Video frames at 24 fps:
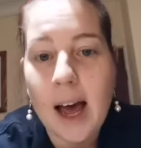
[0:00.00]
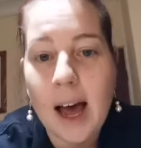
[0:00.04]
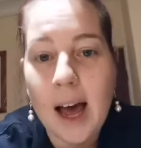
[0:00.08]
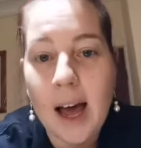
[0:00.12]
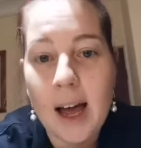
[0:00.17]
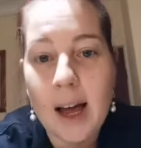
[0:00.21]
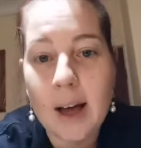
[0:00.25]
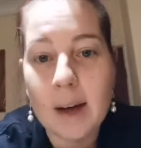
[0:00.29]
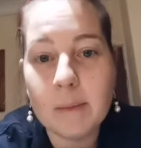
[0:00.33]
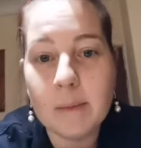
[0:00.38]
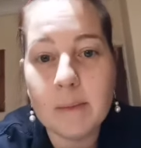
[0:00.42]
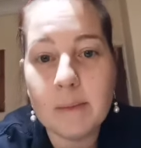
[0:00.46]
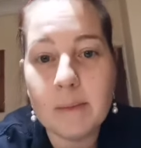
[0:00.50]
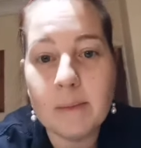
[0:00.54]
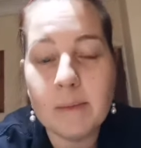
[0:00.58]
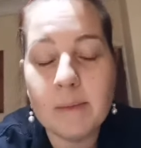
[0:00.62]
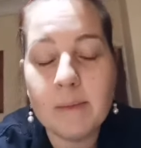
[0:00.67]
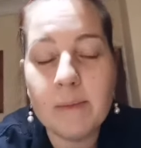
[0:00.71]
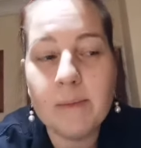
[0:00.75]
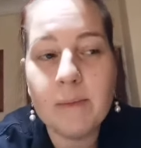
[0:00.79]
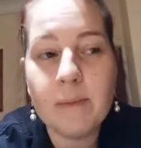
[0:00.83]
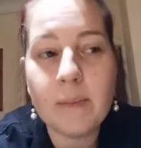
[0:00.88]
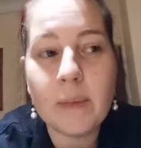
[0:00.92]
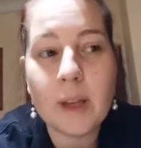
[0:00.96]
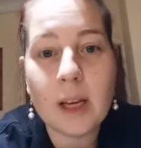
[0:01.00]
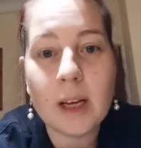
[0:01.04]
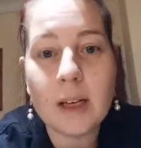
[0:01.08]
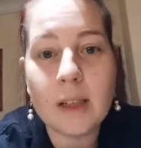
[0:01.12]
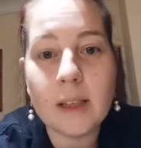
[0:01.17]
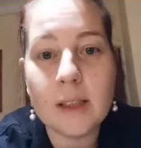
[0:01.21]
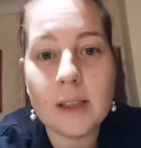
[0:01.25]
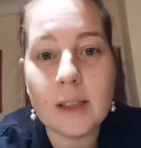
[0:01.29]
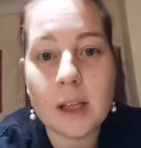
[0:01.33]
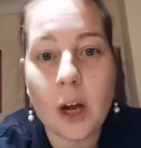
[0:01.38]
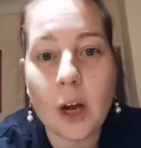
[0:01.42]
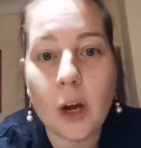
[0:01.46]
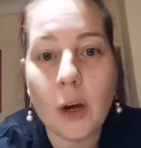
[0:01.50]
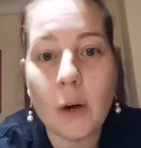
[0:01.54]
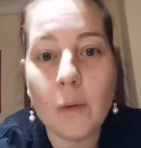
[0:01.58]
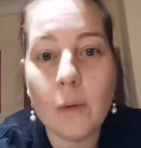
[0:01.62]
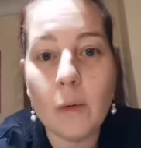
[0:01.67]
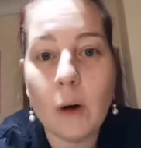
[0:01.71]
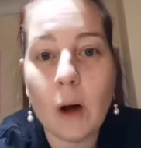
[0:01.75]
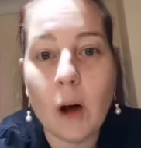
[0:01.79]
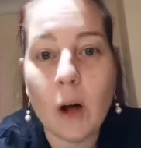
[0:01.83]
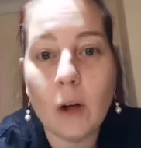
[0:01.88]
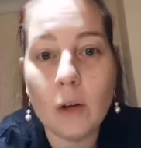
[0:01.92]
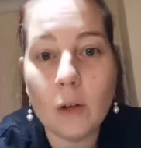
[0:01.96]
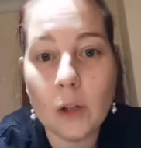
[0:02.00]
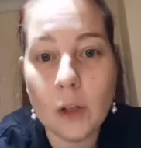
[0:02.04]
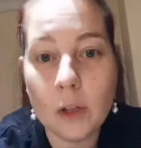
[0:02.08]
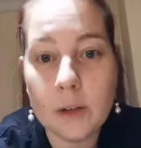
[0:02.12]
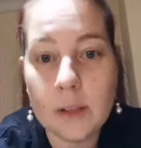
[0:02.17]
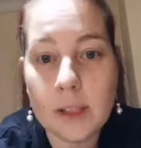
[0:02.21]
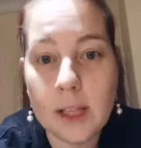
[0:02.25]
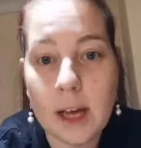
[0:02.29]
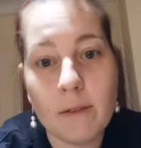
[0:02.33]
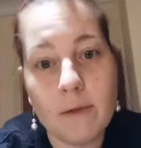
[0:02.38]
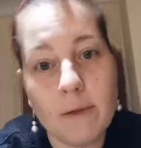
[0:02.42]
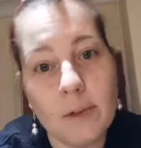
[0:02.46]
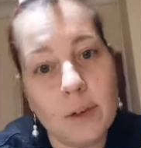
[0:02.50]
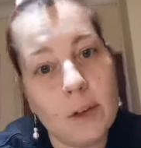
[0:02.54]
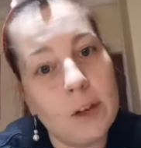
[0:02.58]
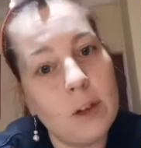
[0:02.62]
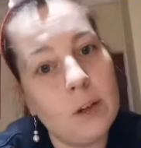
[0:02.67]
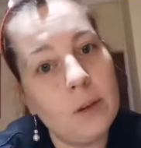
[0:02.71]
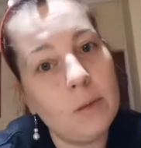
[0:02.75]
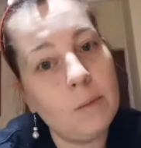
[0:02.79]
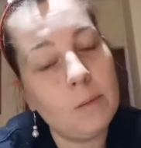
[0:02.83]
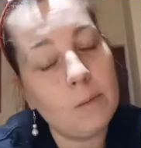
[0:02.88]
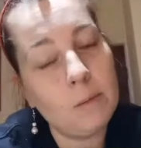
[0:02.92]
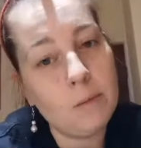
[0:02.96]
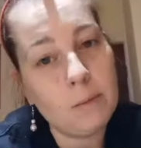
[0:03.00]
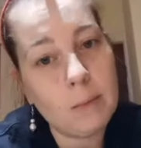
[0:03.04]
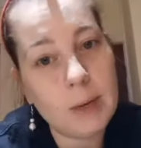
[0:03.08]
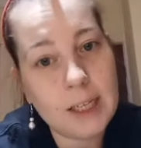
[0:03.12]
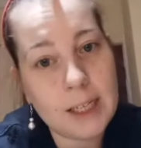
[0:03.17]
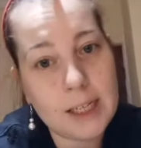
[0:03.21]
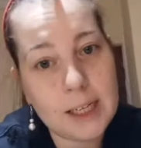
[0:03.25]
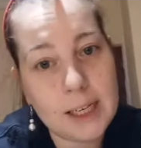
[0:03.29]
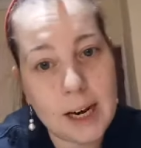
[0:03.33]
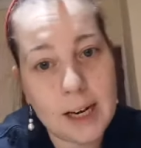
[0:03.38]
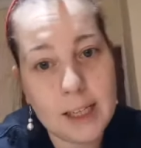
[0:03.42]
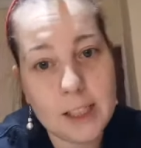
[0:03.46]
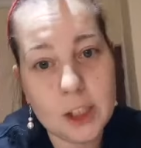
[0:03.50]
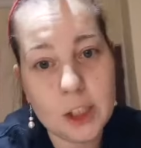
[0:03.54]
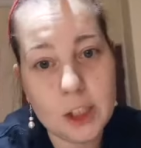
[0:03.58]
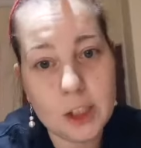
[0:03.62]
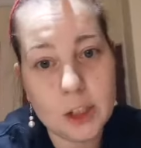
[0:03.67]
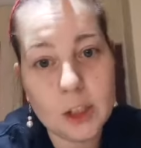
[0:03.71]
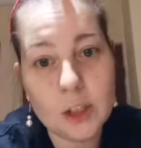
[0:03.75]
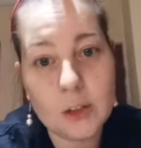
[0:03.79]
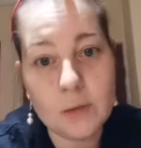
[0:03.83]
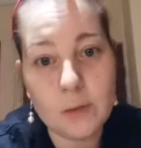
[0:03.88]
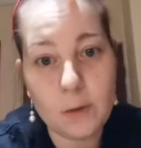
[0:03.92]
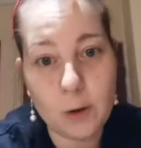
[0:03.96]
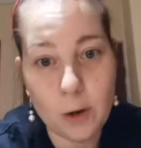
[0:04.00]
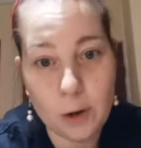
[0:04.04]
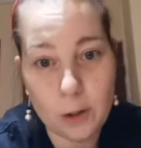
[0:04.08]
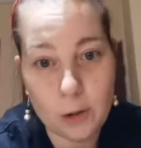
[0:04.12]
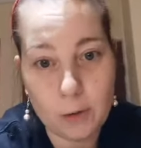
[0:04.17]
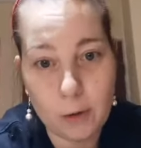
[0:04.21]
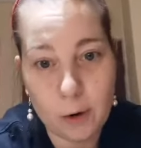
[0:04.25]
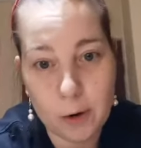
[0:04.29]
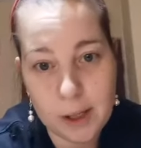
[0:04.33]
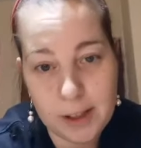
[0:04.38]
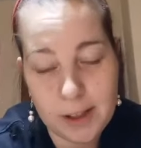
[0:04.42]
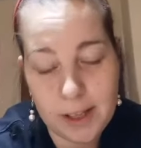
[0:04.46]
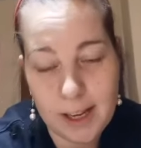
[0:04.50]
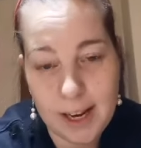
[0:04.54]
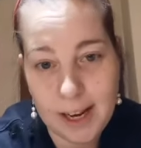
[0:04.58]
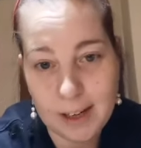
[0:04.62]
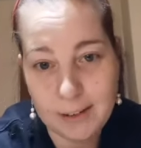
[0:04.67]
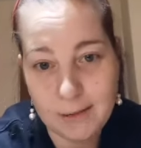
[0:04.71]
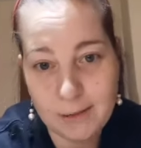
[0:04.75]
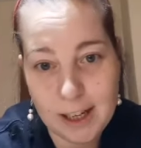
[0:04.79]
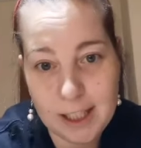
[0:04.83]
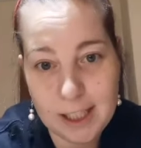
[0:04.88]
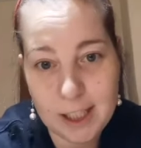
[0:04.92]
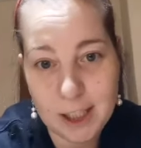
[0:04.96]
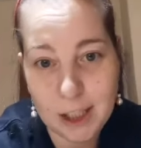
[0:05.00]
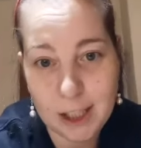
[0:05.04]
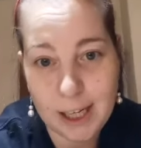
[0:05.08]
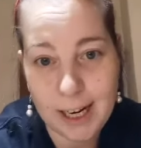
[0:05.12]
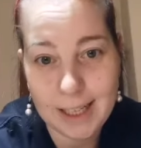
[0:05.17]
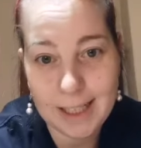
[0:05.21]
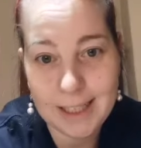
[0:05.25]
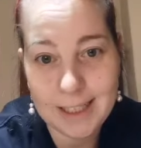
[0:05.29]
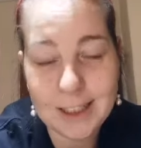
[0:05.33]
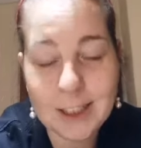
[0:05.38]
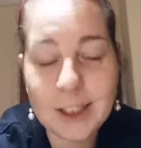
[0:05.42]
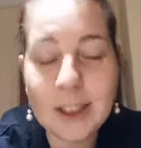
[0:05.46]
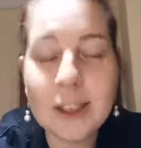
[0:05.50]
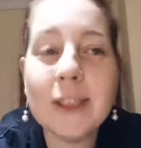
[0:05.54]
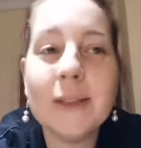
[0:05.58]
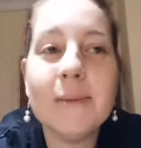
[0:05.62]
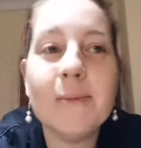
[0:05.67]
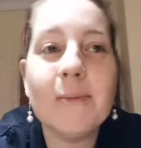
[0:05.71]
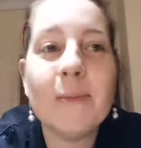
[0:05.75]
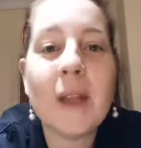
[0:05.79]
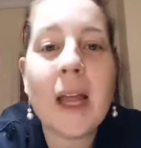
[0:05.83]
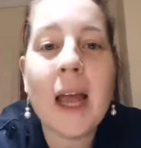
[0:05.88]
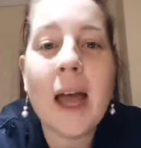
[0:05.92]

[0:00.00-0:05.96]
Um, so I'll use that for the meditations further on in the Advent Challenge.